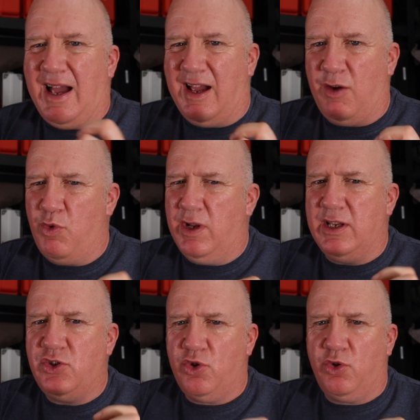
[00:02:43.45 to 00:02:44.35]
I really
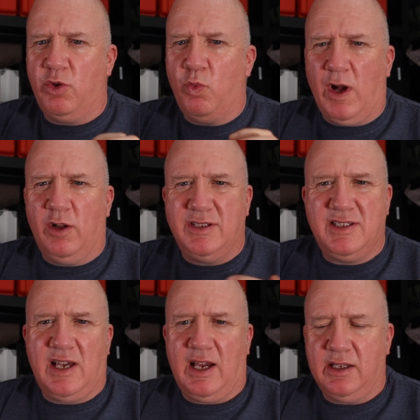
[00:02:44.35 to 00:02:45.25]
enjoy
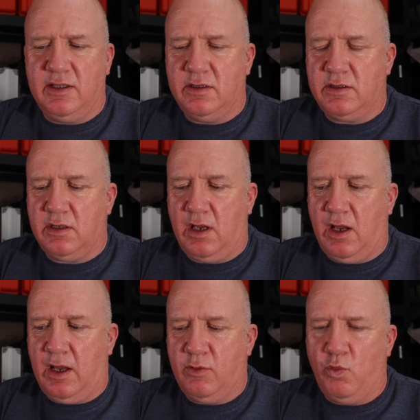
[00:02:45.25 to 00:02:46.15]
well-designed
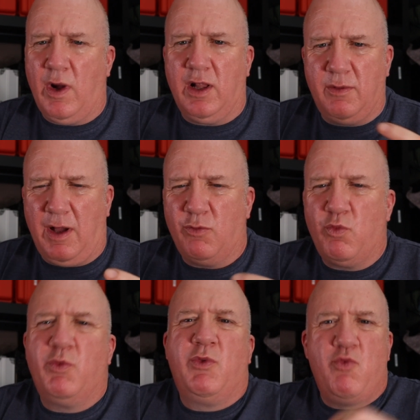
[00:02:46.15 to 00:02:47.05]
and
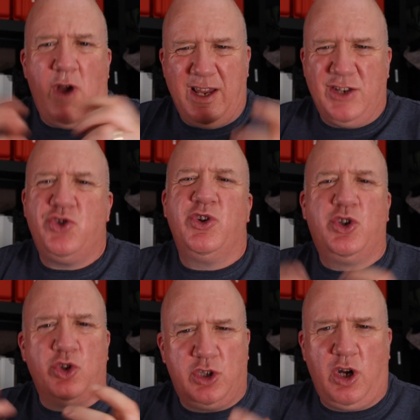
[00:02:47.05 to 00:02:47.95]
I enjoy
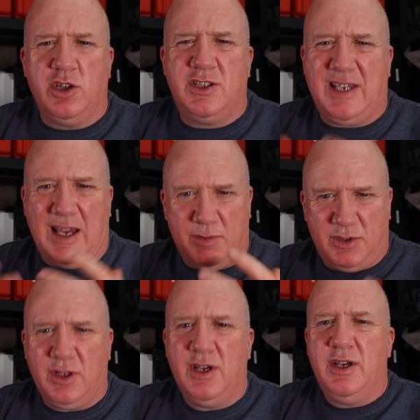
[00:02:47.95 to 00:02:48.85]
good concepts